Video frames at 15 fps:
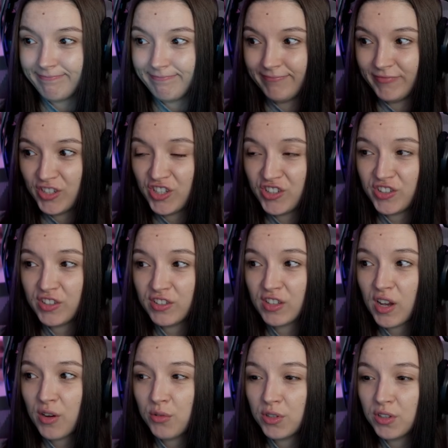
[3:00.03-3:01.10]
This is
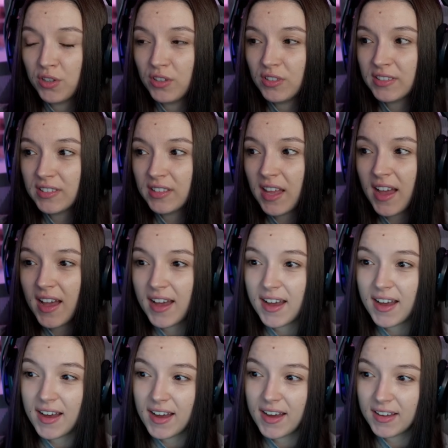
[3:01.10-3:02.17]
how it all
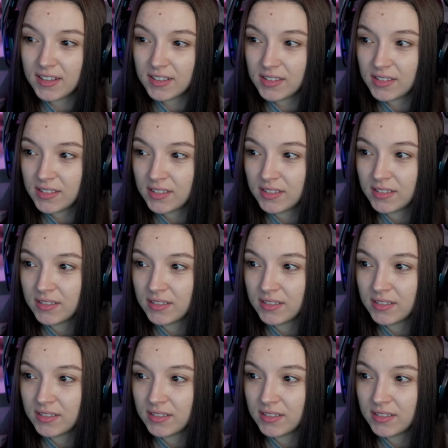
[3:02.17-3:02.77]
starts.